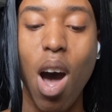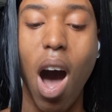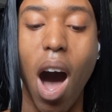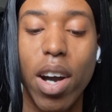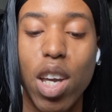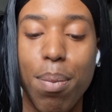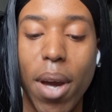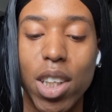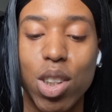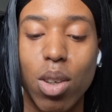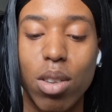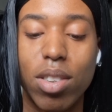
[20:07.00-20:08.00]

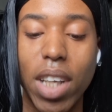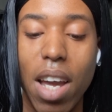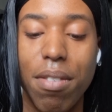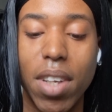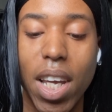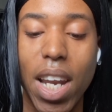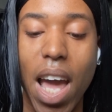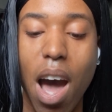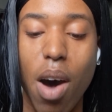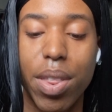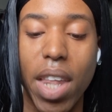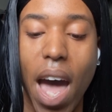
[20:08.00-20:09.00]
Occupational Safety and
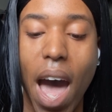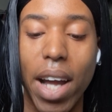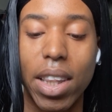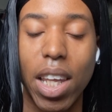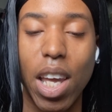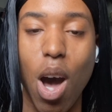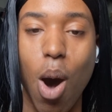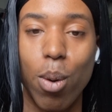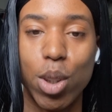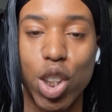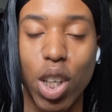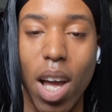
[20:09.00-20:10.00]
Health Act, the
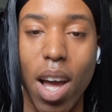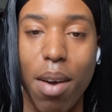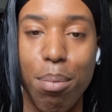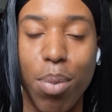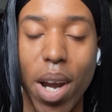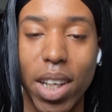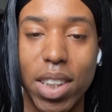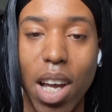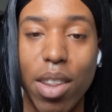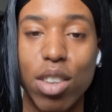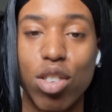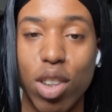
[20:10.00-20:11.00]
OSHA
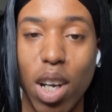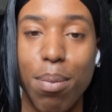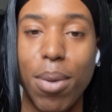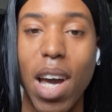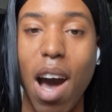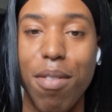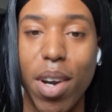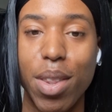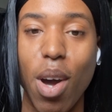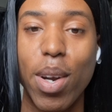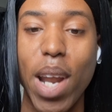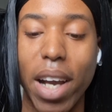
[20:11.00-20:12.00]
breakdown. This is going to be covering
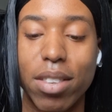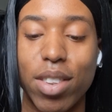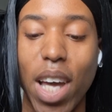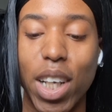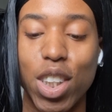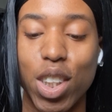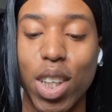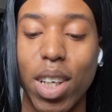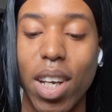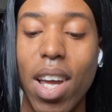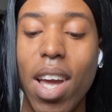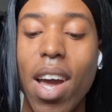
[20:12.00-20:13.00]
our next
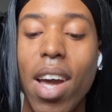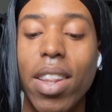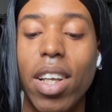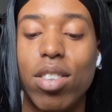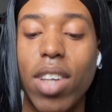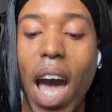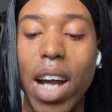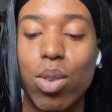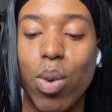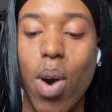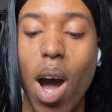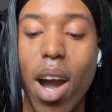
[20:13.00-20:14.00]
section. This act
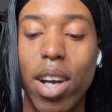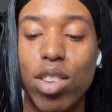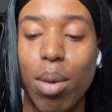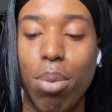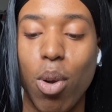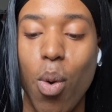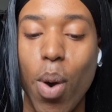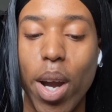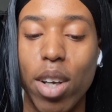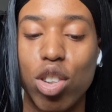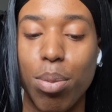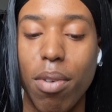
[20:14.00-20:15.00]
requires
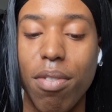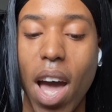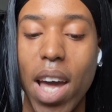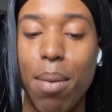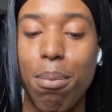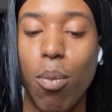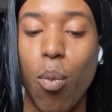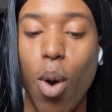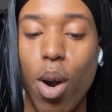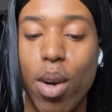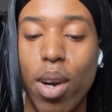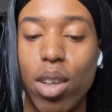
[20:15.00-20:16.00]
employers to provide
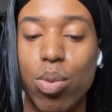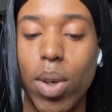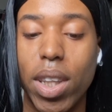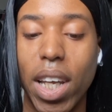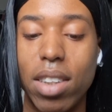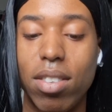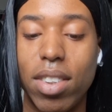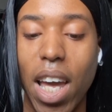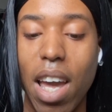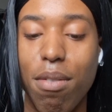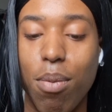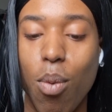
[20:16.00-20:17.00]
workers with a
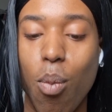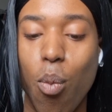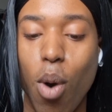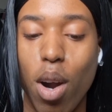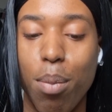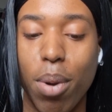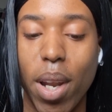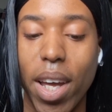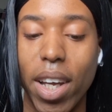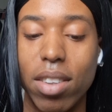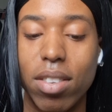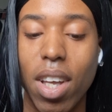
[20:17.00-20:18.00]
safe
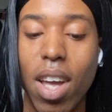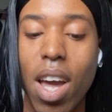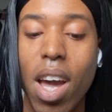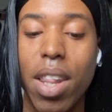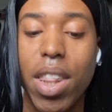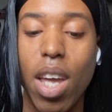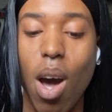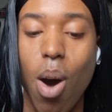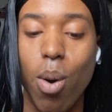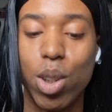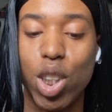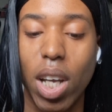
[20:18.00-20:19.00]
workplace. The
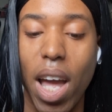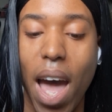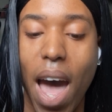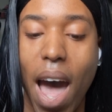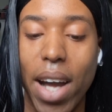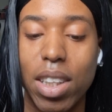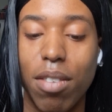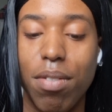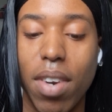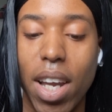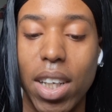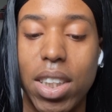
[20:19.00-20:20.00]
OSHA Act of
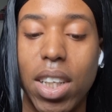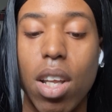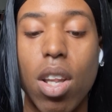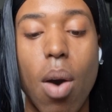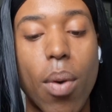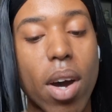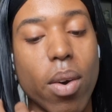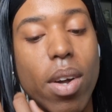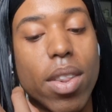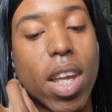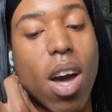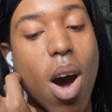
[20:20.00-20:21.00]
19 oh wait, hold
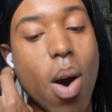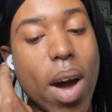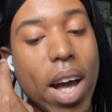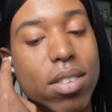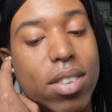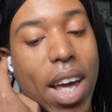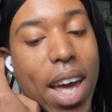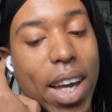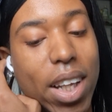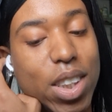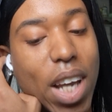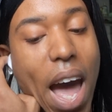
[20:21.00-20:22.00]
on. The
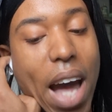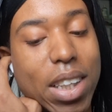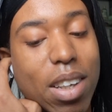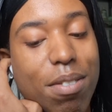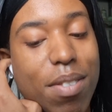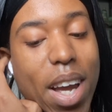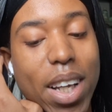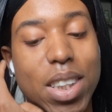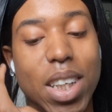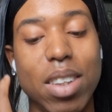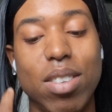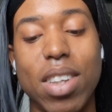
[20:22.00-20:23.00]
OSH Act of
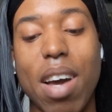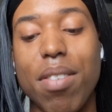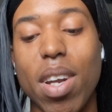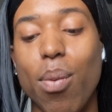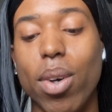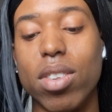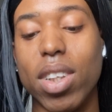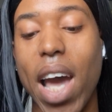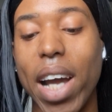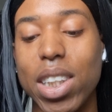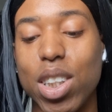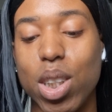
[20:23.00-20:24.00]
1970 was
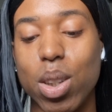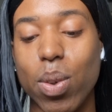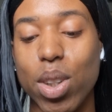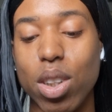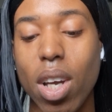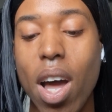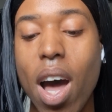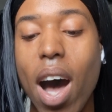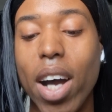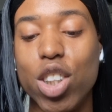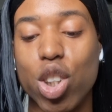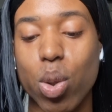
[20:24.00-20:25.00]
enacted to
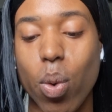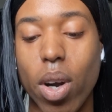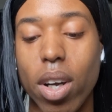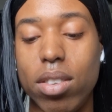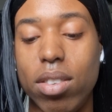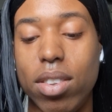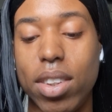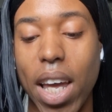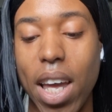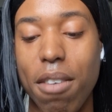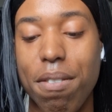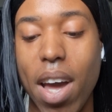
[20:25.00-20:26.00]
assure
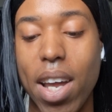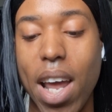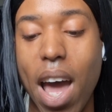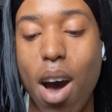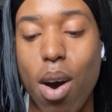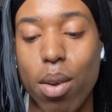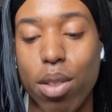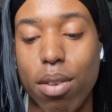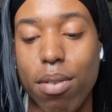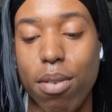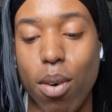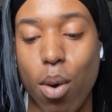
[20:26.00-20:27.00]
safe and
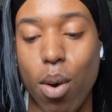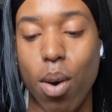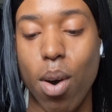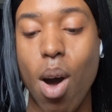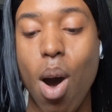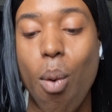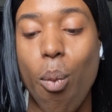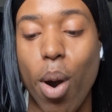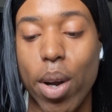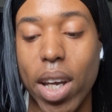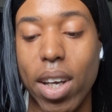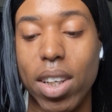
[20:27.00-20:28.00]
healthful
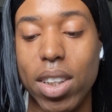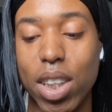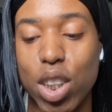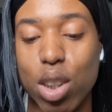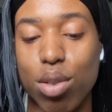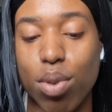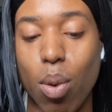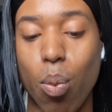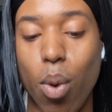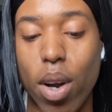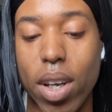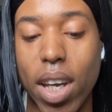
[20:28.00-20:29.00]
working conditions for
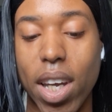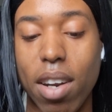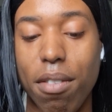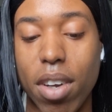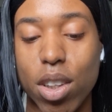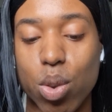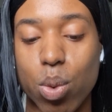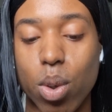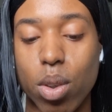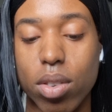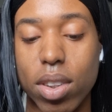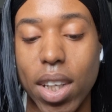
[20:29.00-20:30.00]
working individuals.